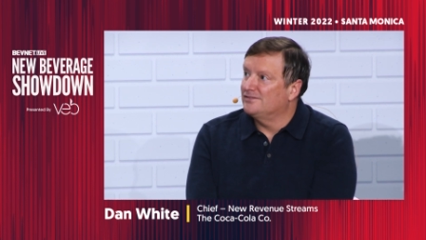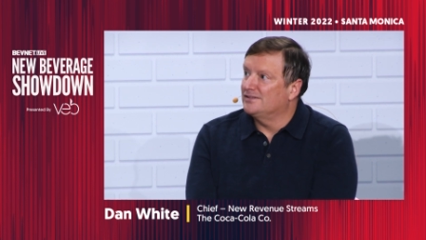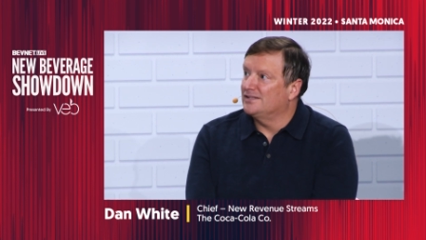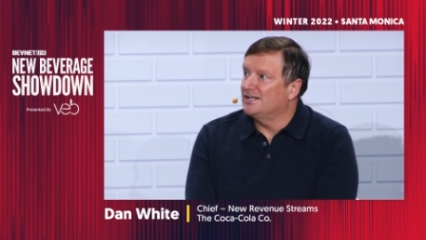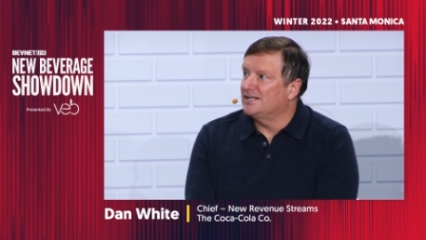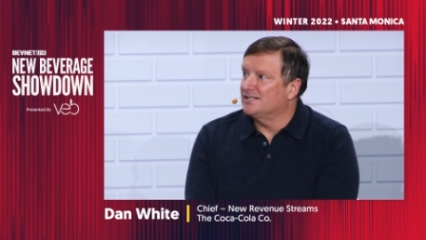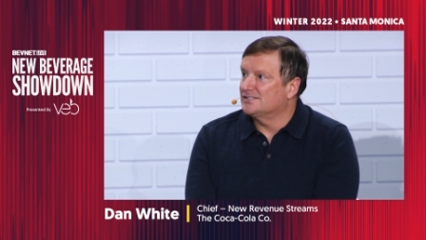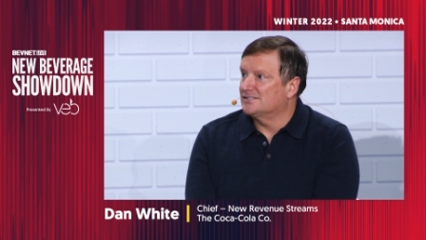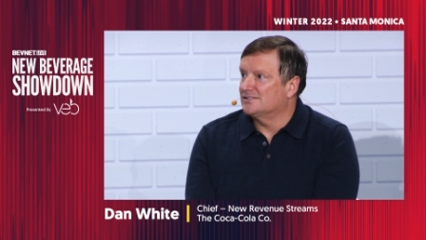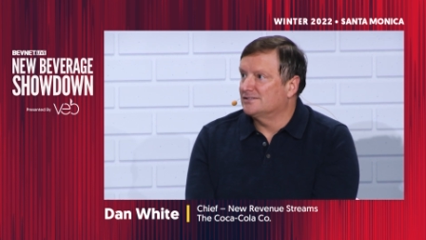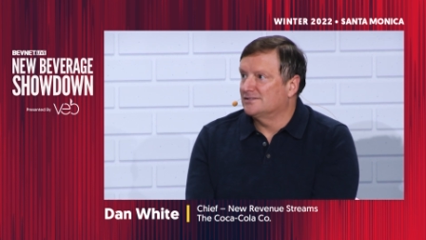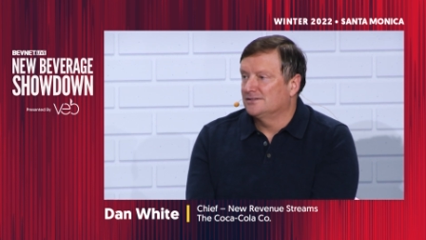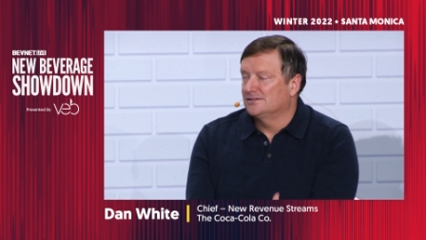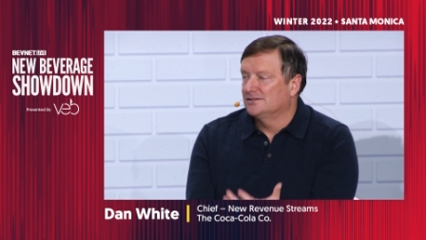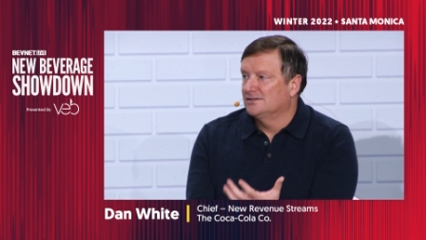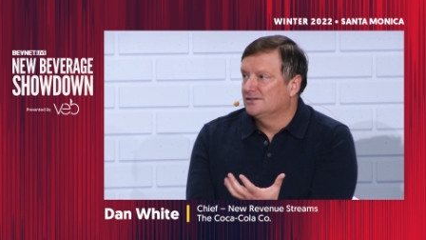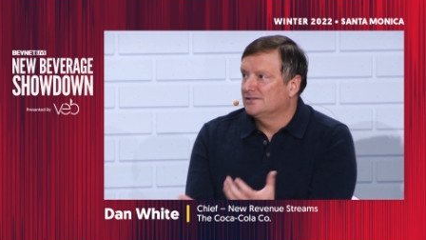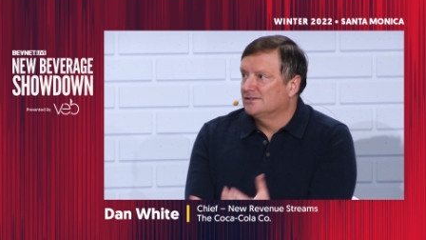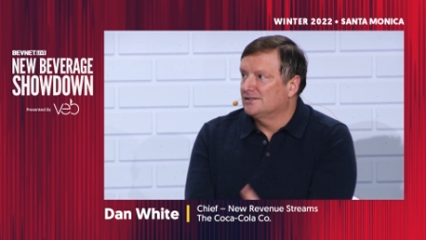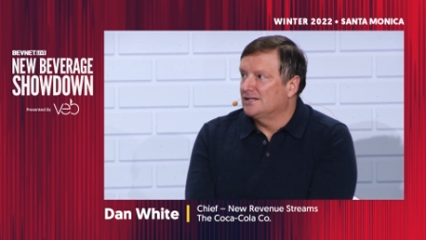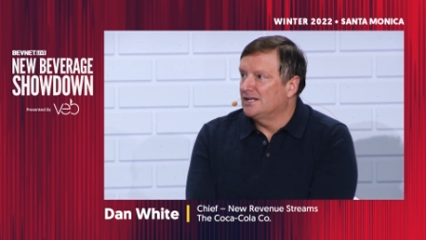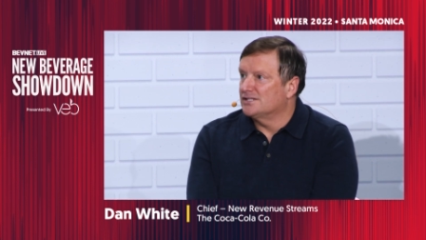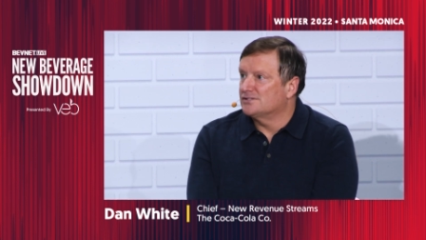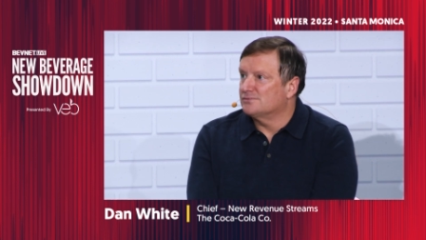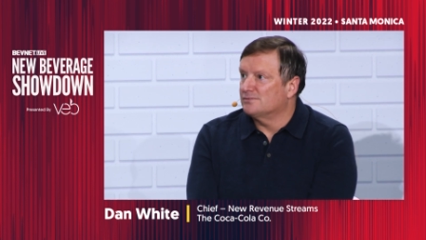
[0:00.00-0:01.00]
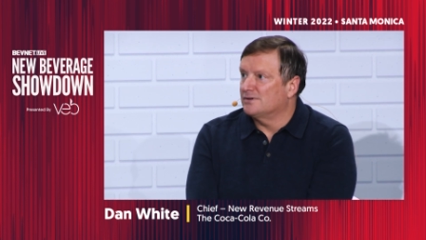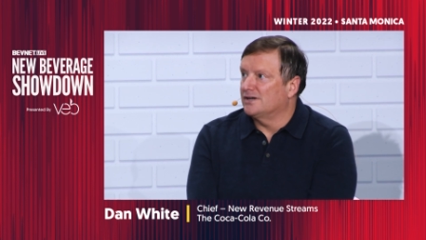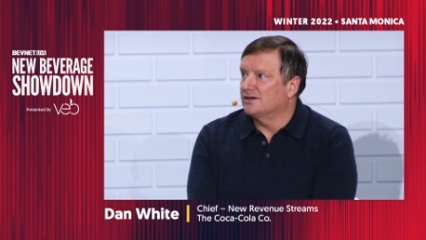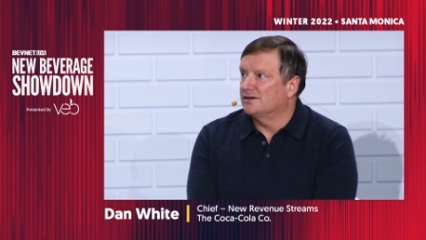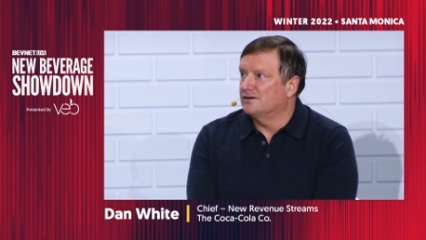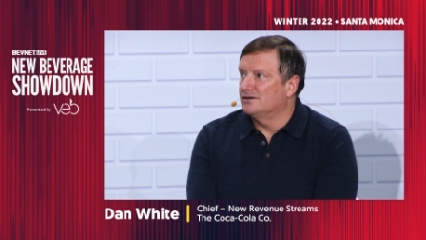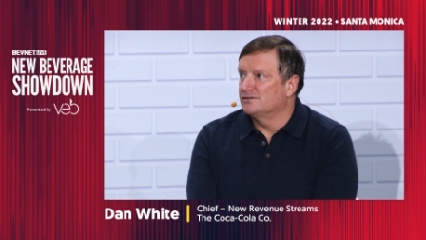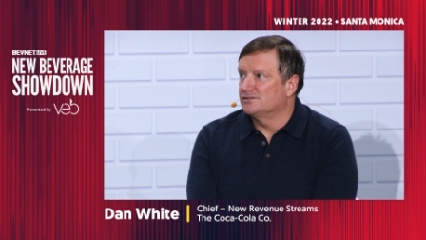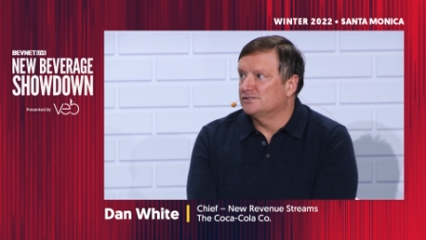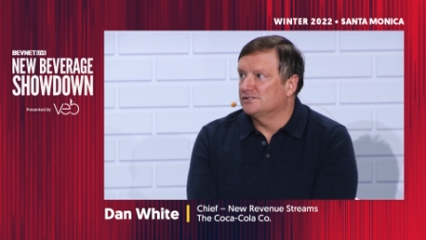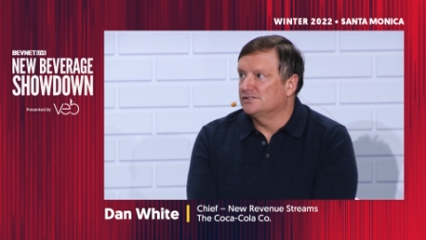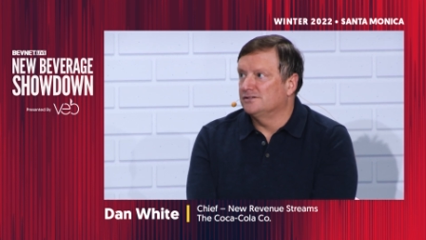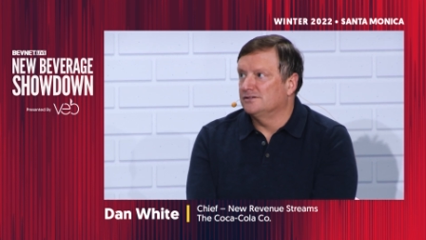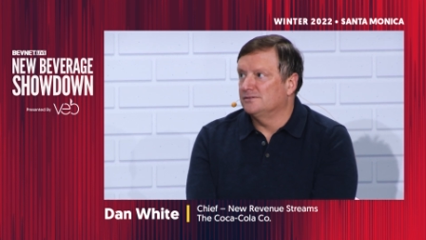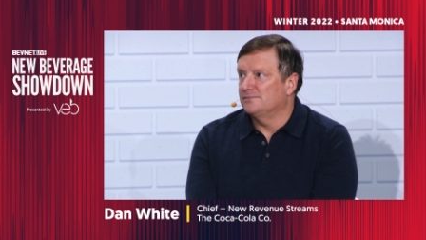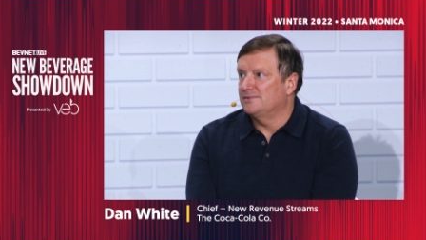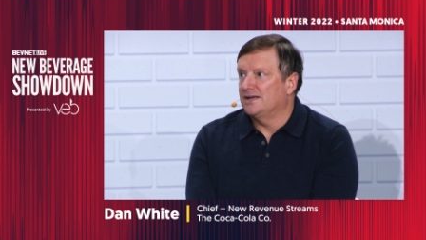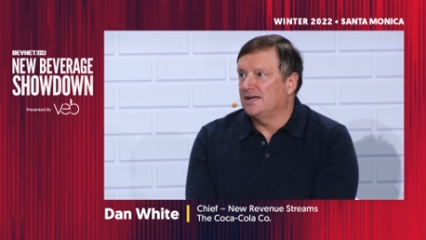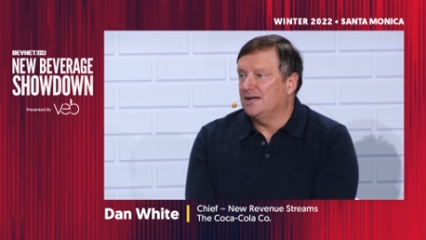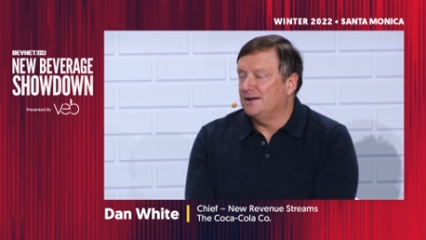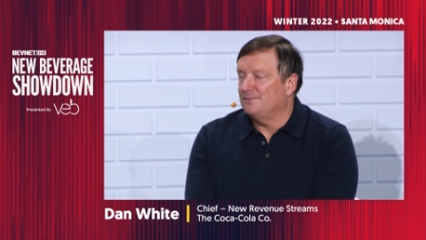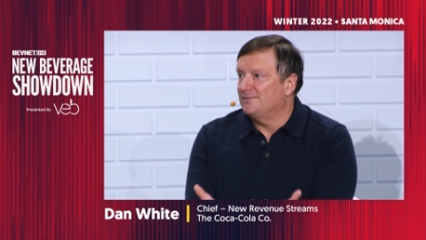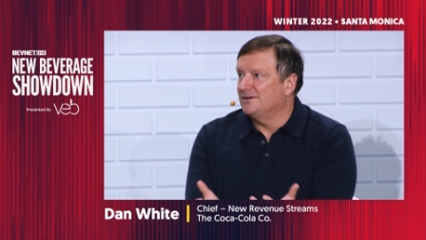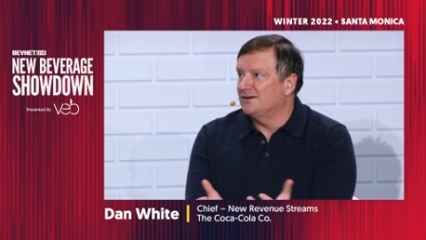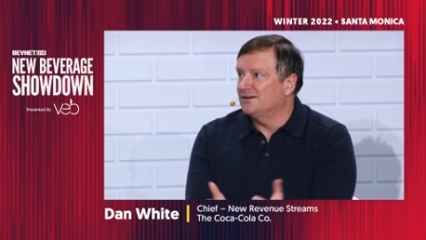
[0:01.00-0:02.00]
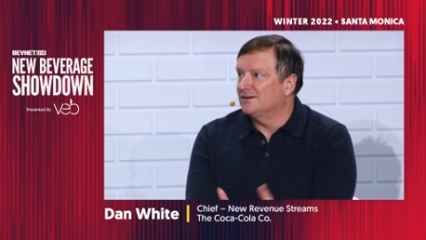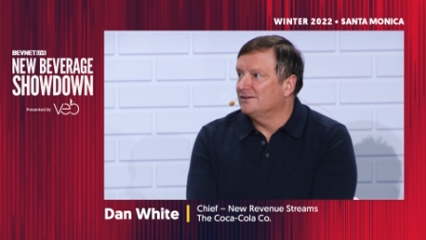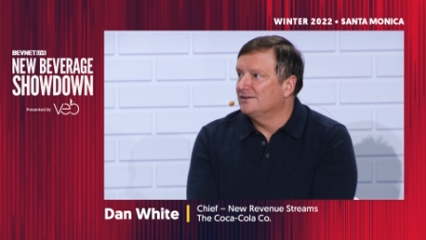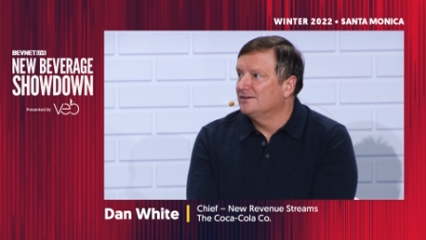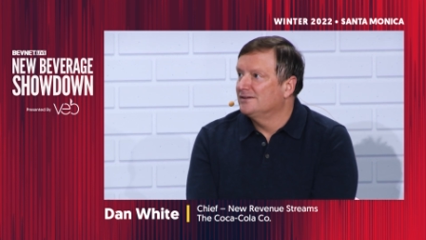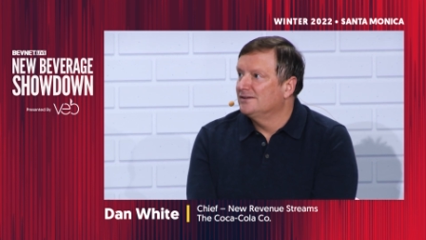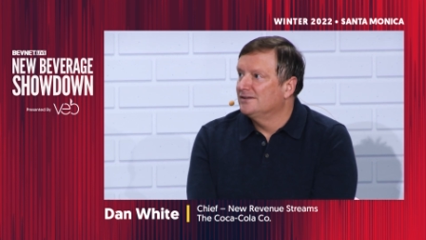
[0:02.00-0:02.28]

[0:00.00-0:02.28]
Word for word: and that's that's what I coach to do. Be happy to